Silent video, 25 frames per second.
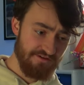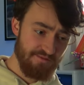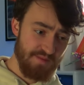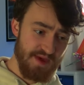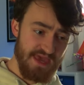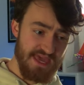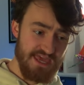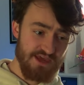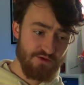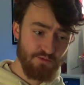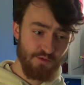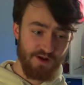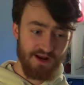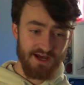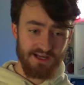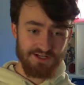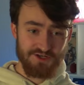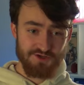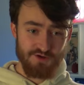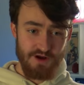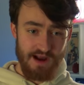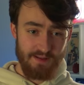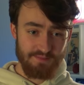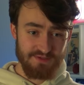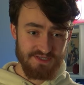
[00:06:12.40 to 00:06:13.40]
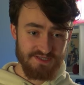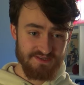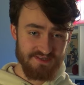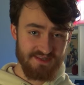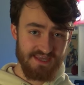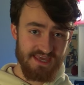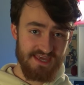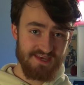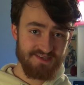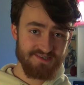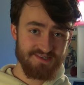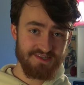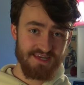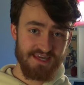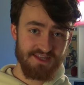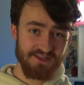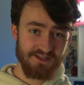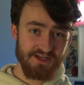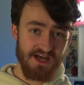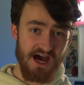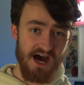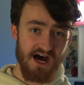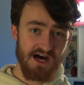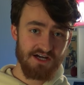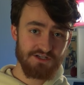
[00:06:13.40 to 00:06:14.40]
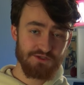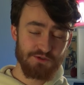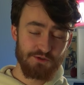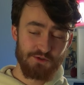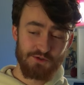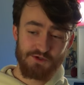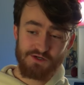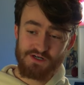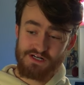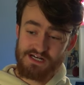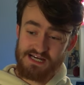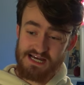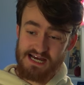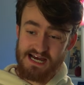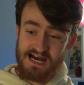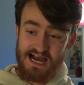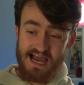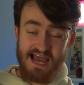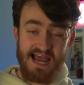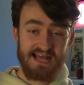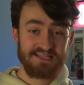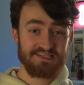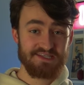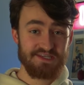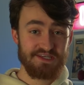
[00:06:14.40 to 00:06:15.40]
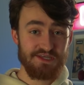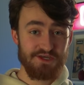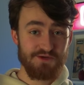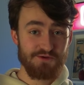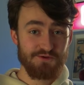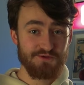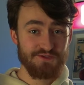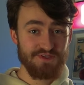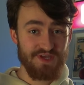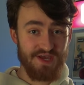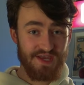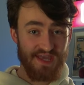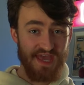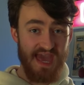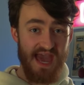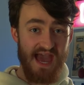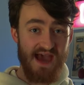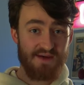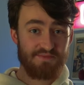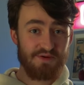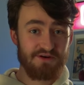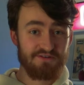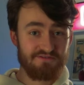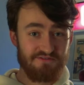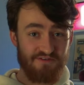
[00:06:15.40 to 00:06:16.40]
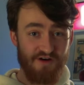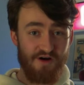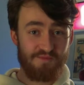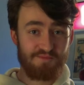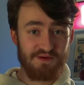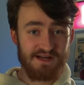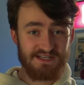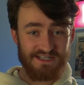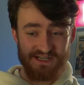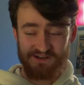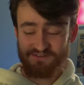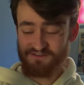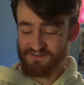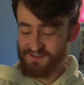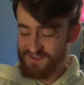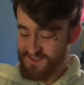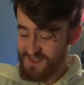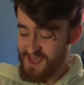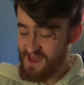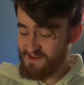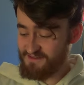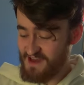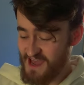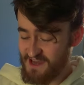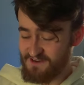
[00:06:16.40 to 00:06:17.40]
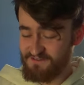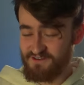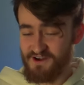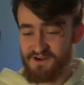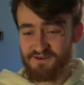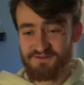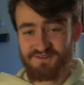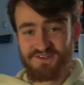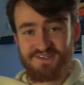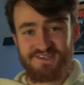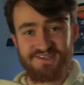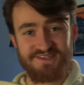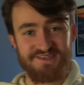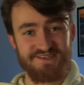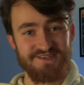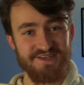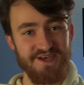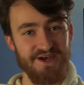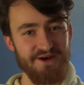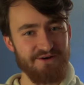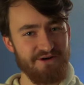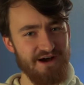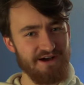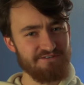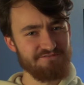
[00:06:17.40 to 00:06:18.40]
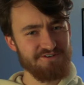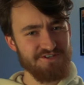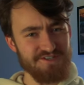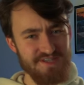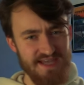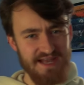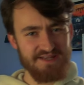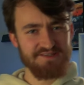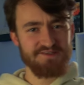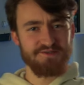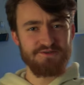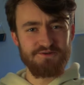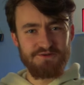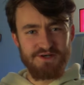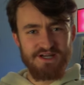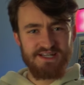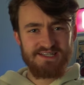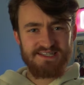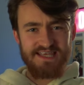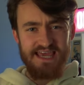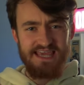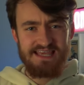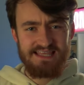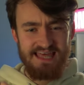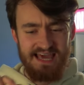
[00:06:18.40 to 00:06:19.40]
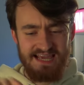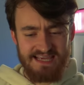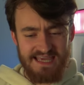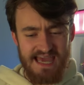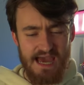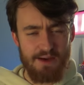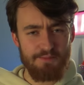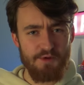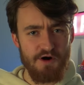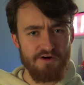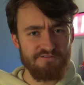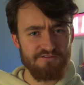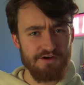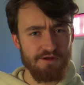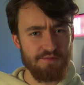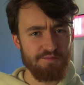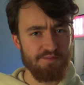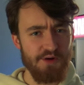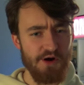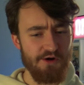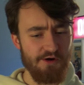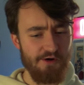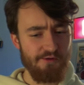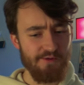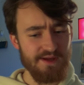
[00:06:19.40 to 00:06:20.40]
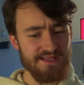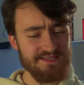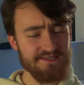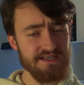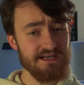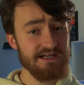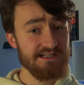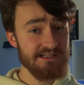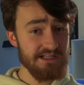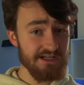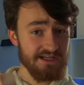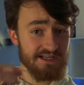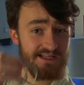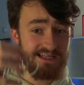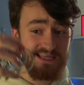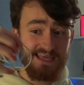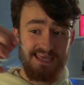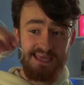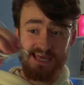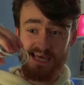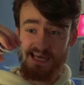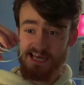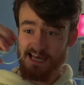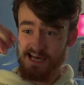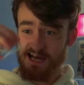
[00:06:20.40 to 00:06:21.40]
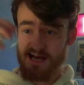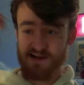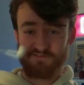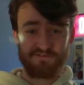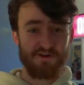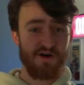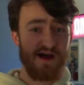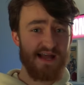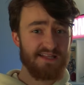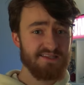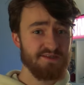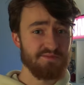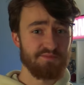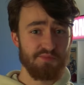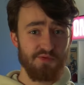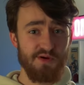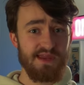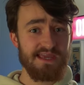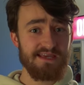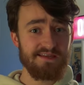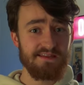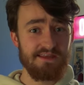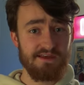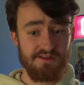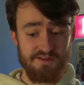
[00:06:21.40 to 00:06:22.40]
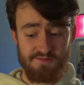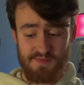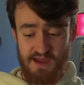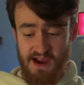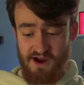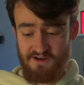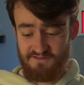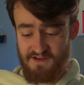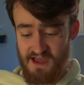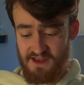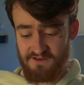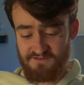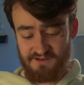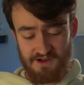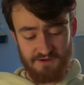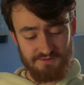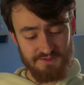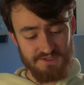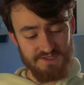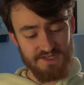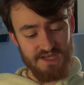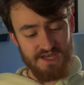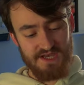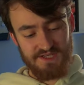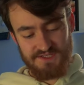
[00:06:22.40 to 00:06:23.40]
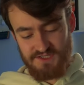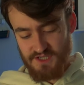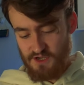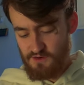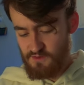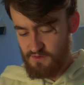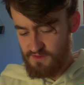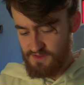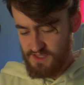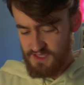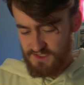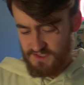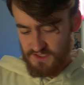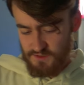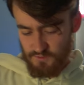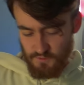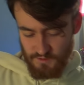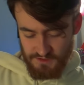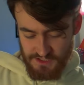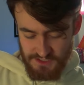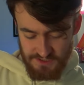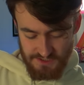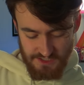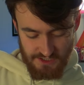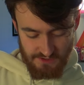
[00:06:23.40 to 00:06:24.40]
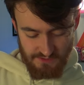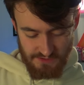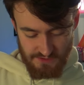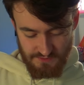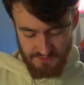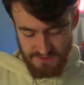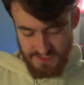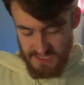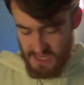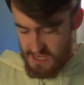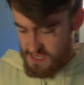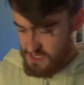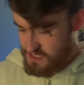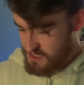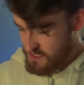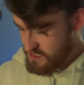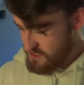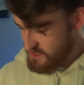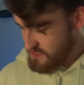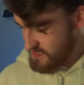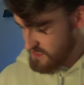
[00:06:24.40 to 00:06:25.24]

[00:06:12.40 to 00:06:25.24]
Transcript: for me, when I trapped these in the car door, I had to use a cap from a different set of headphones, so I've just had to take that cap off and borrow it. Luckily, I've not had to break the other pair of headphones. So this is what you do. You take